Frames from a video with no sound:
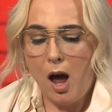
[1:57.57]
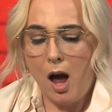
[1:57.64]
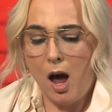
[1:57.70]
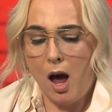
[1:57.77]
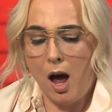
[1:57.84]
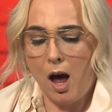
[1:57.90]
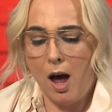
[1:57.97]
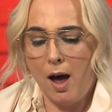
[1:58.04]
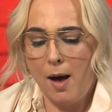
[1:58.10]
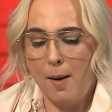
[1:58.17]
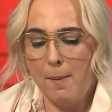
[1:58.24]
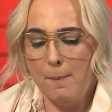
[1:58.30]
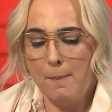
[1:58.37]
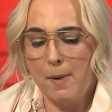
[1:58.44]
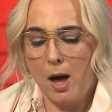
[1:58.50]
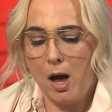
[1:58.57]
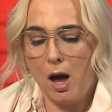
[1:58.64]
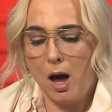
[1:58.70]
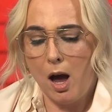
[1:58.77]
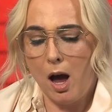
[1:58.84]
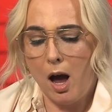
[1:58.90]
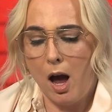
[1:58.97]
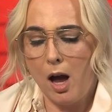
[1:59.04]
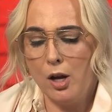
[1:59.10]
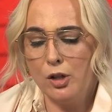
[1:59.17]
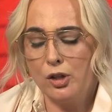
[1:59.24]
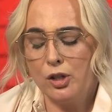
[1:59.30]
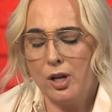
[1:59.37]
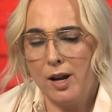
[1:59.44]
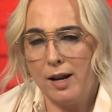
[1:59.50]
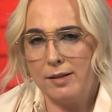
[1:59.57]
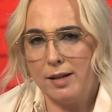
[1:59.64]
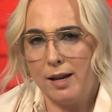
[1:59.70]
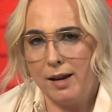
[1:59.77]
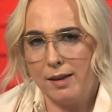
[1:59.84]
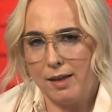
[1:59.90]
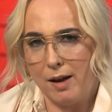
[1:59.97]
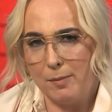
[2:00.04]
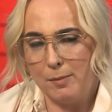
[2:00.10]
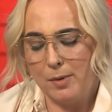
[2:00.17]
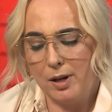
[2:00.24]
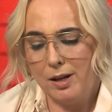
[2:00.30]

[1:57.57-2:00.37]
Should I take them?